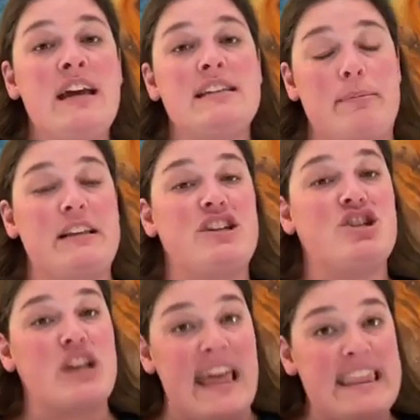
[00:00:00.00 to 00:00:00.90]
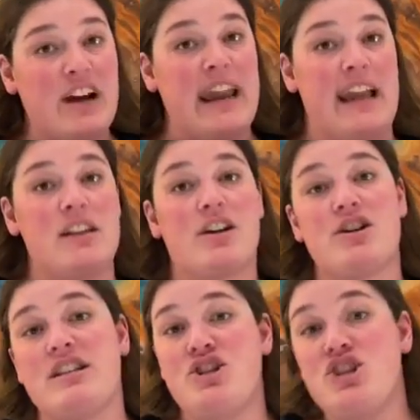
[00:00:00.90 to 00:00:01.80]
typically shed their
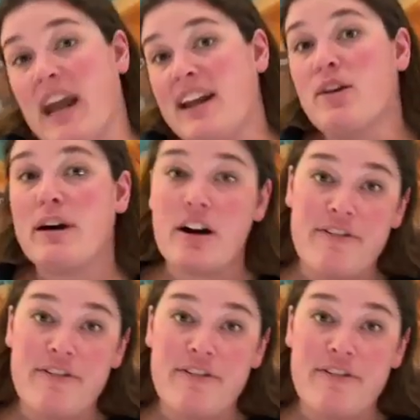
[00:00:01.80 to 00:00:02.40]
antlers in January